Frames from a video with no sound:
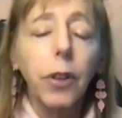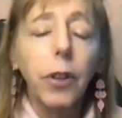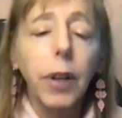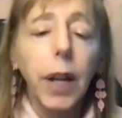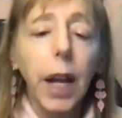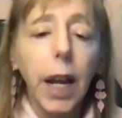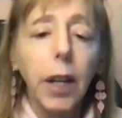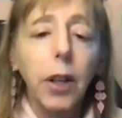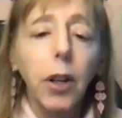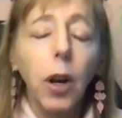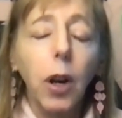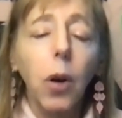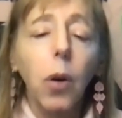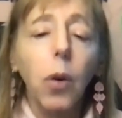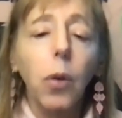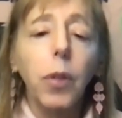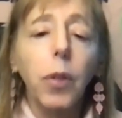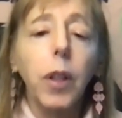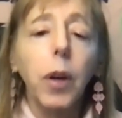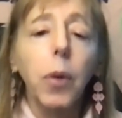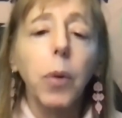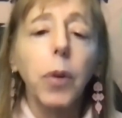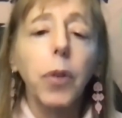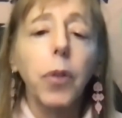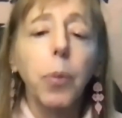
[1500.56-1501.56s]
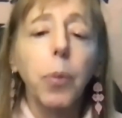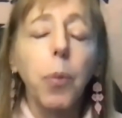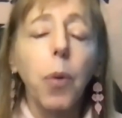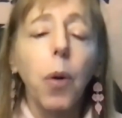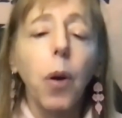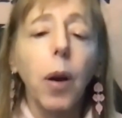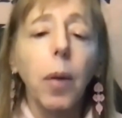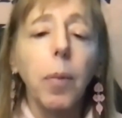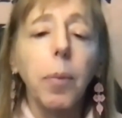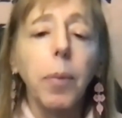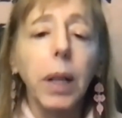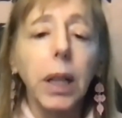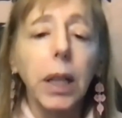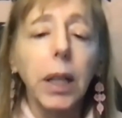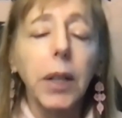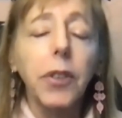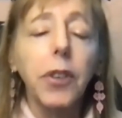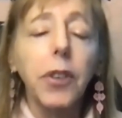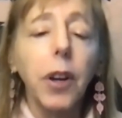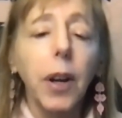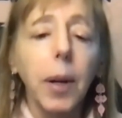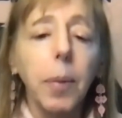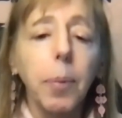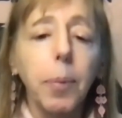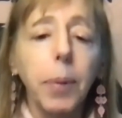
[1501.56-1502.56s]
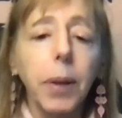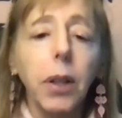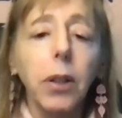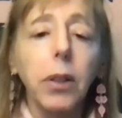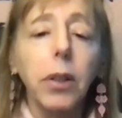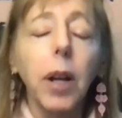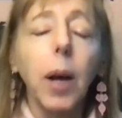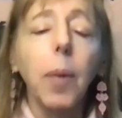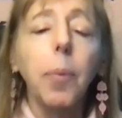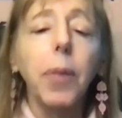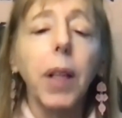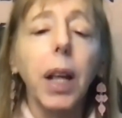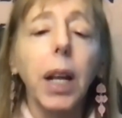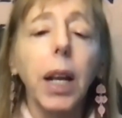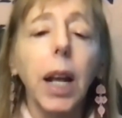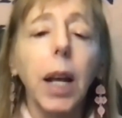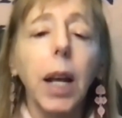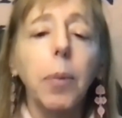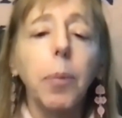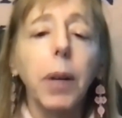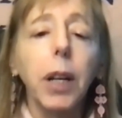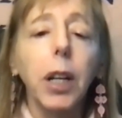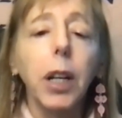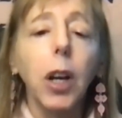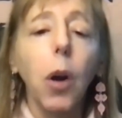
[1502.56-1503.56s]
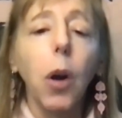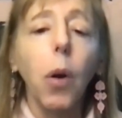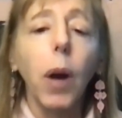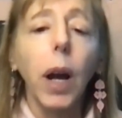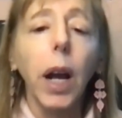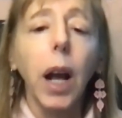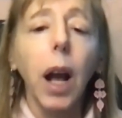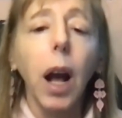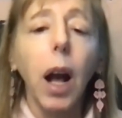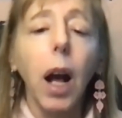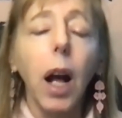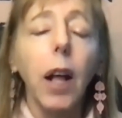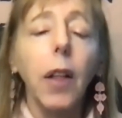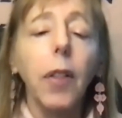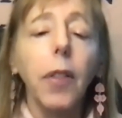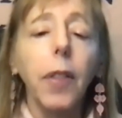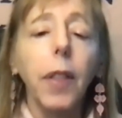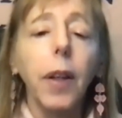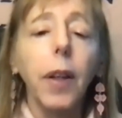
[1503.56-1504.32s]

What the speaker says: NATO. There was more military buildup that had been going on.